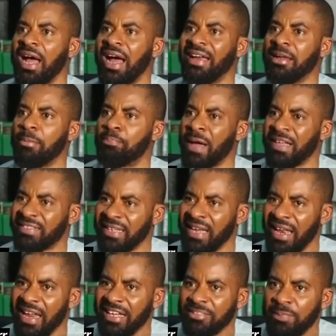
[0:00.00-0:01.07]
at the
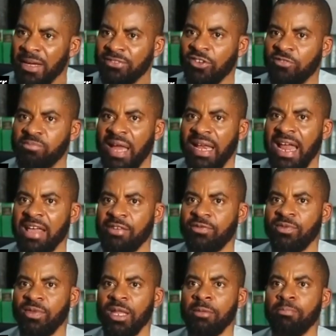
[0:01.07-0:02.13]
personal expense of my
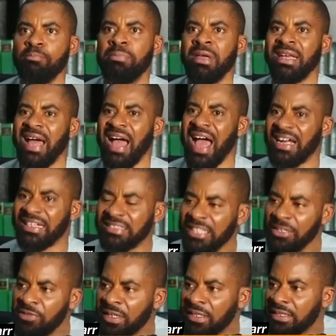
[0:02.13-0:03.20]
life, been
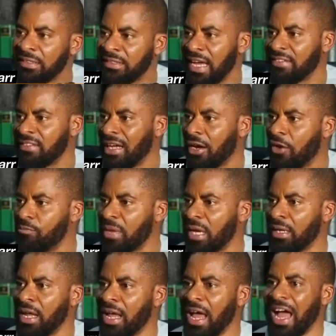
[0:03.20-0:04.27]
active in criticizing government.